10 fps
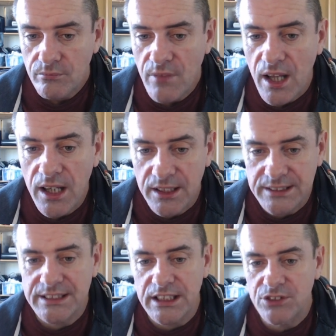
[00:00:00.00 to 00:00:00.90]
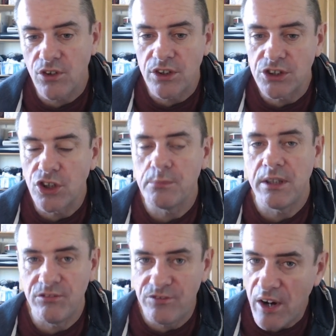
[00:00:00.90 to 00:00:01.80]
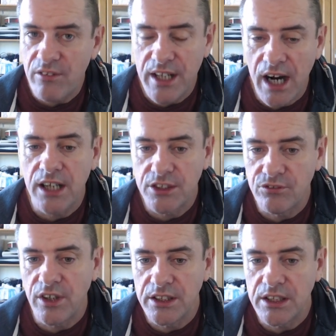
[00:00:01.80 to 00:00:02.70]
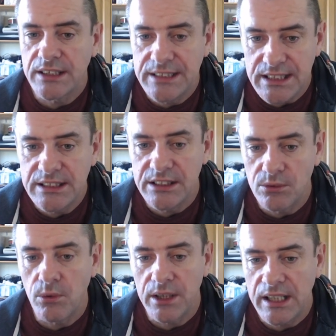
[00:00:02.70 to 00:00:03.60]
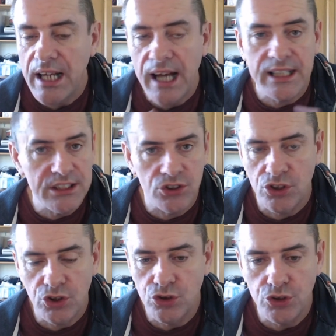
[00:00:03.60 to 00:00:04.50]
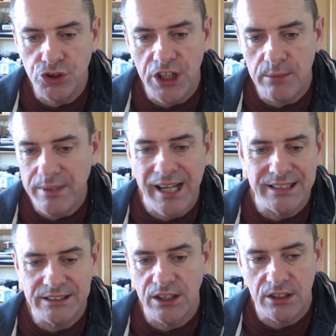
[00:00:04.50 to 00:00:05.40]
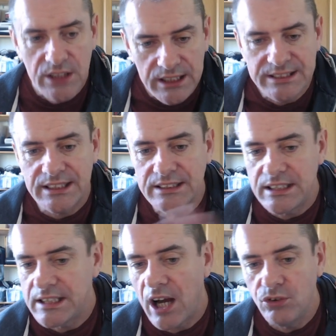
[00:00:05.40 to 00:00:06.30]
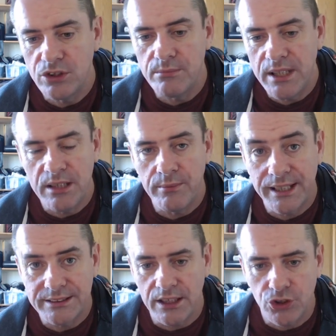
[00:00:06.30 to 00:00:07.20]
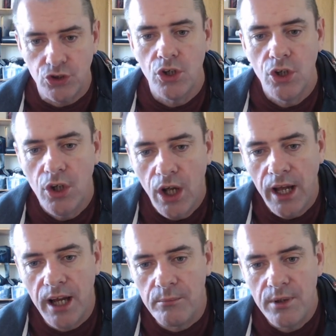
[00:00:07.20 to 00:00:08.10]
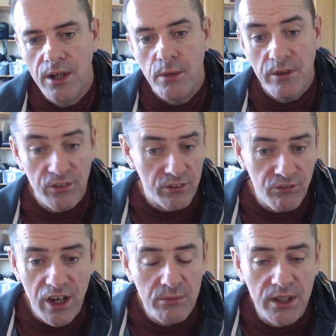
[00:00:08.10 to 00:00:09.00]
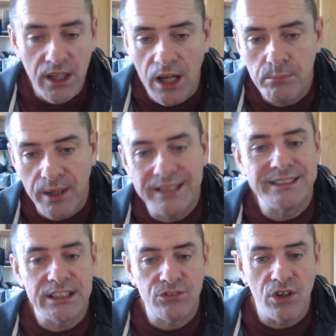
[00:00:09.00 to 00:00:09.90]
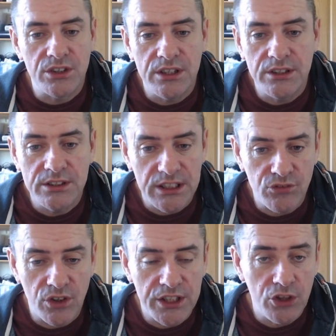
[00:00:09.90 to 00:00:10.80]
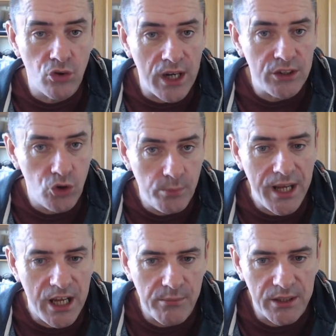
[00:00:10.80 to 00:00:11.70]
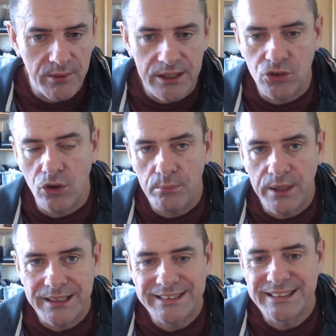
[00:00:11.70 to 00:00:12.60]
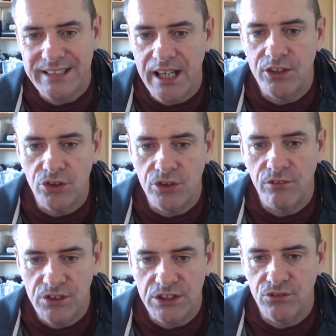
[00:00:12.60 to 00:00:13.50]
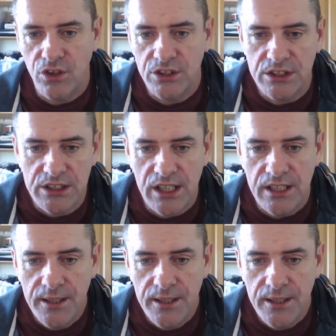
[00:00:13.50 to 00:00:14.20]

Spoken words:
because the 640 is going to be very hard to find a decent one in any sort of good shape that hasn't got like 60,000 million miles on it. If you can find one, I'd buy the 640 Grand Coupe, by the way. Don't buy the standard 640D.